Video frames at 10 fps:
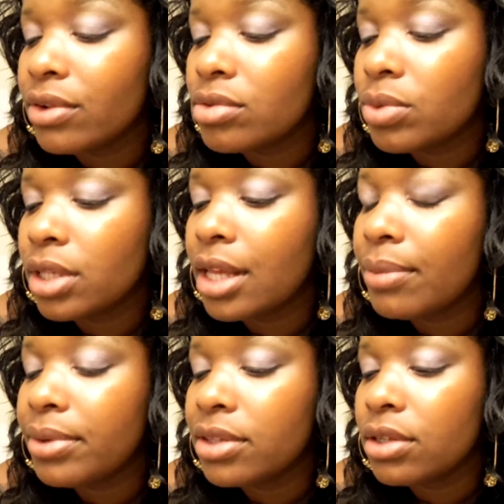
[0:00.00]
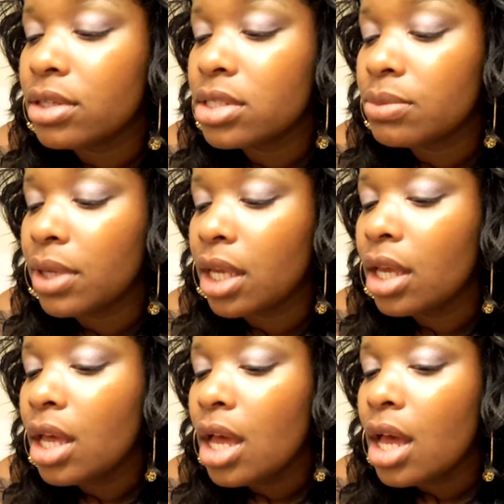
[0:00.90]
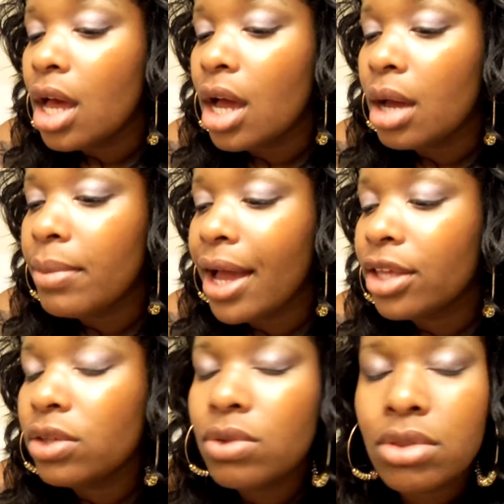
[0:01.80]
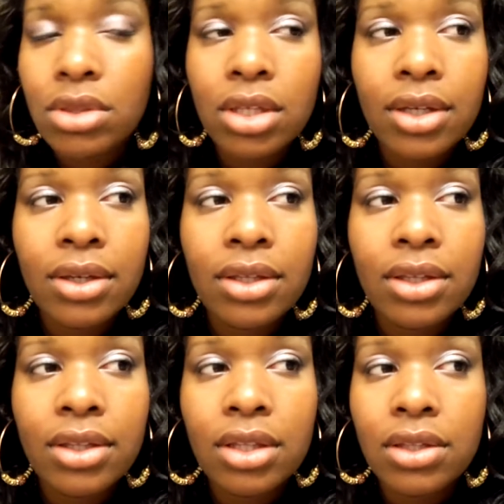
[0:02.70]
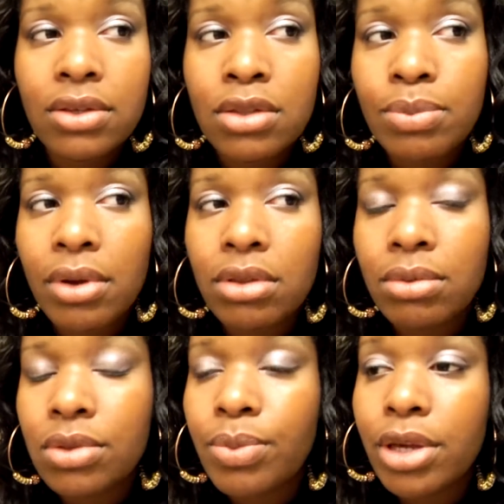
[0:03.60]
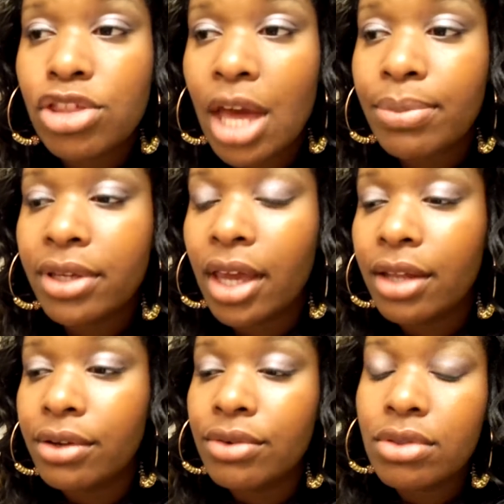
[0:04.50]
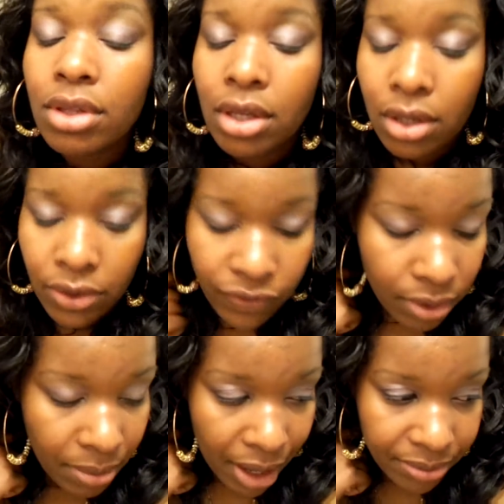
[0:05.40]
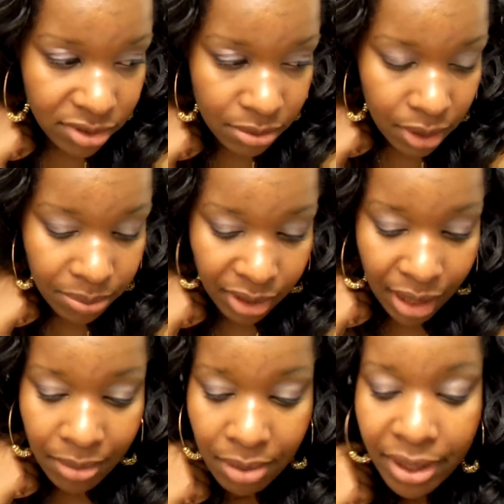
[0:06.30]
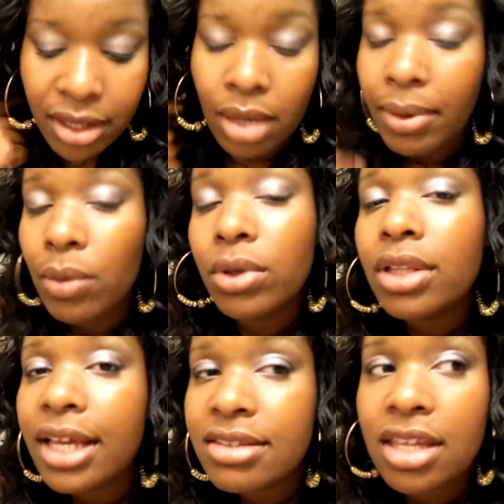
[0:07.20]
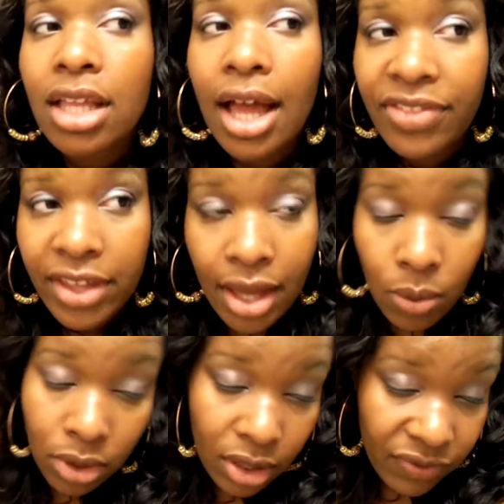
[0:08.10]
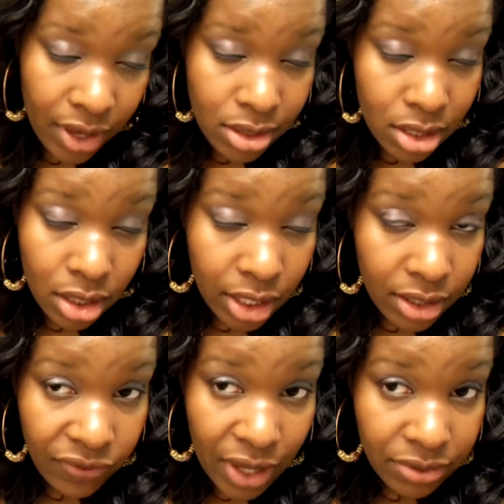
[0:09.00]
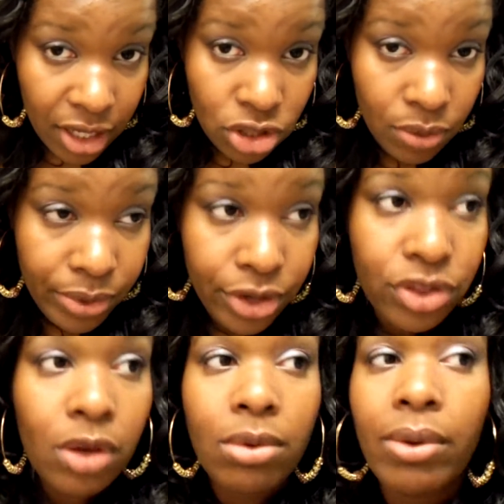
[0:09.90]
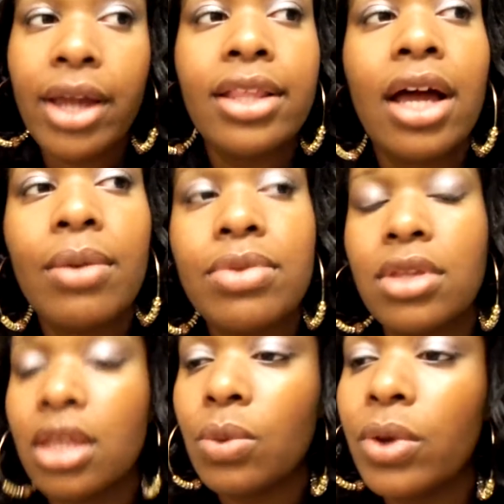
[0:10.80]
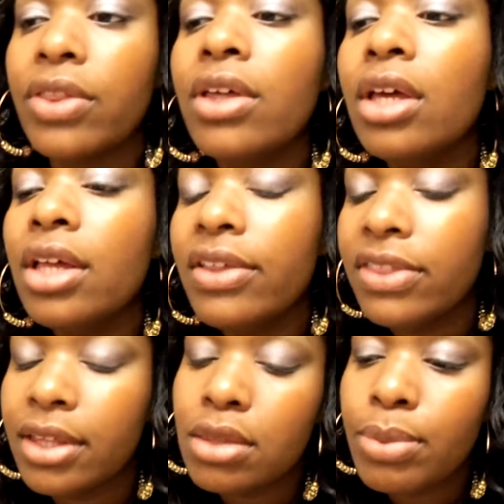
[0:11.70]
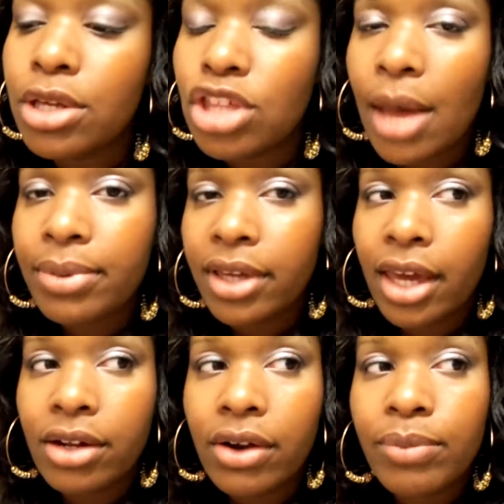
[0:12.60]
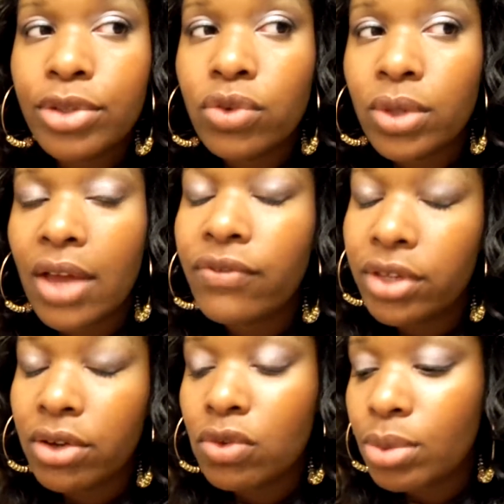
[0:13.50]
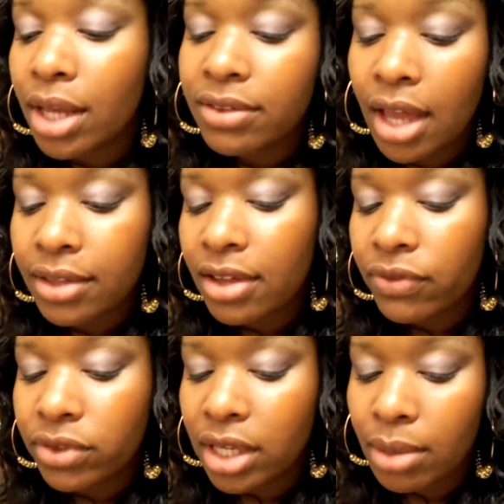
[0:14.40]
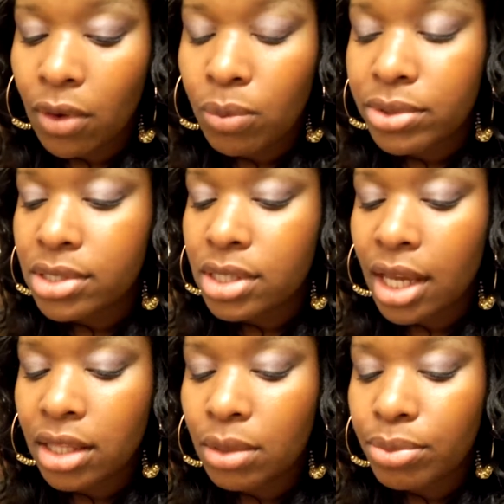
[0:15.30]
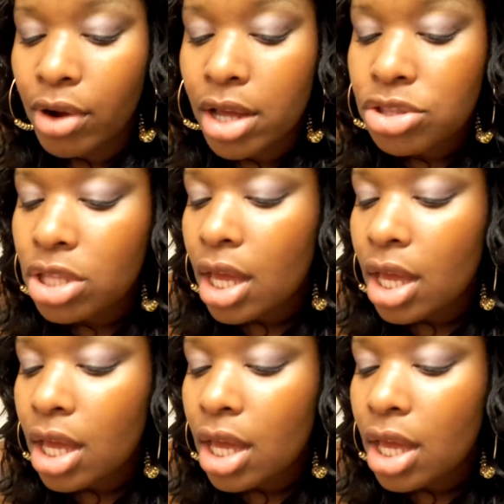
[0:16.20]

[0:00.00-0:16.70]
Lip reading: It's really not a big deal to me. I use the disposable sponge applicators for my to apply my makeup. I would like to get. I think I will invest in a foundation brush though. But right now, I'm sticking with the sponge applicator. I've been doing that for years, but I definitely am open to getting the brush.